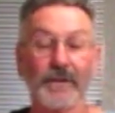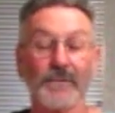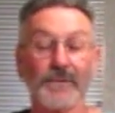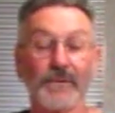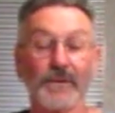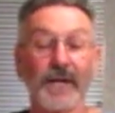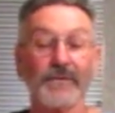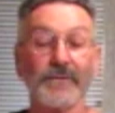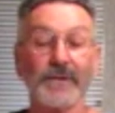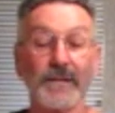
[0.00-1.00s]
I was doing
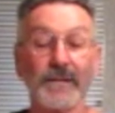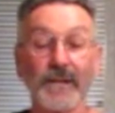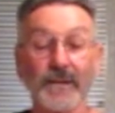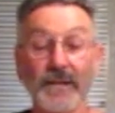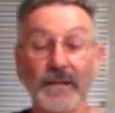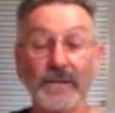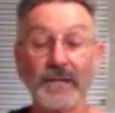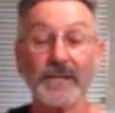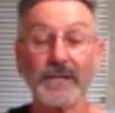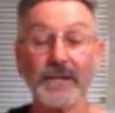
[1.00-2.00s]
other things. So this